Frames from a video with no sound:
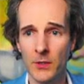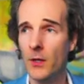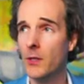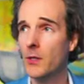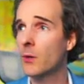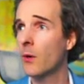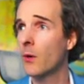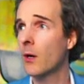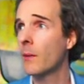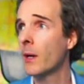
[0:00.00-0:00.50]

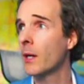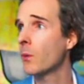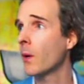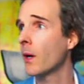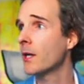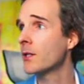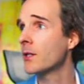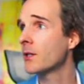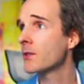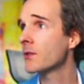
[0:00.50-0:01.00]
don't talk about
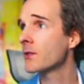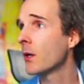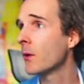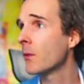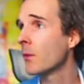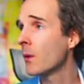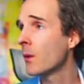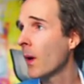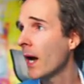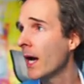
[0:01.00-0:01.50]
wages.
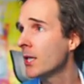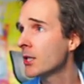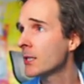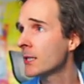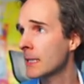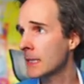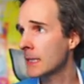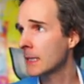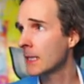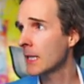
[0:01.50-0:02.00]
So
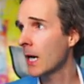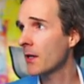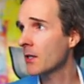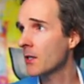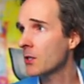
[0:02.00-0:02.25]
wages is another